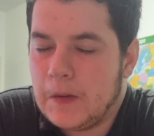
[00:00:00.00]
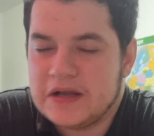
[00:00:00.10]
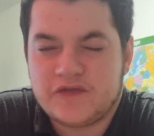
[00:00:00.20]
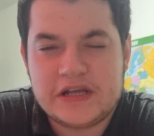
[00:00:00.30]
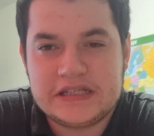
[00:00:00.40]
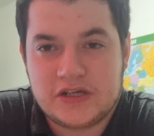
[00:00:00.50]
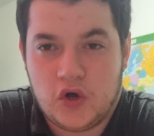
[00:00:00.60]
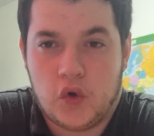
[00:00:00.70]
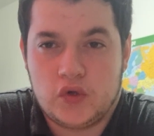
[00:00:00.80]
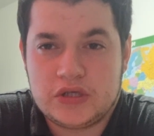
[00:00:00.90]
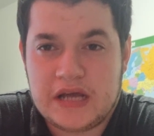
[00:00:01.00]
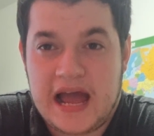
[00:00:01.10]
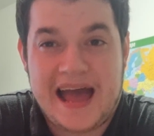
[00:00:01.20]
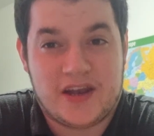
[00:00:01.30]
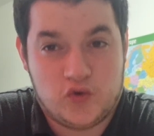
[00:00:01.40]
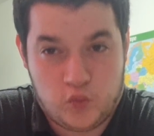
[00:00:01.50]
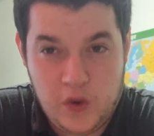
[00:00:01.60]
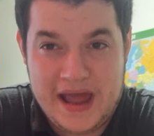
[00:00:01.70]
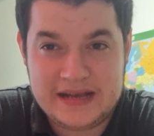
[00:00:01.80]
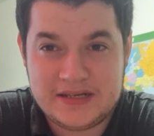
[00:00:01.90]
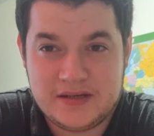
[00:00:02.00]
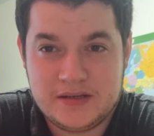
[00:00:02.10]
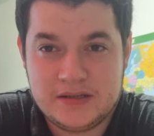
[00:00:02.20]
when it's freezing cold and wet,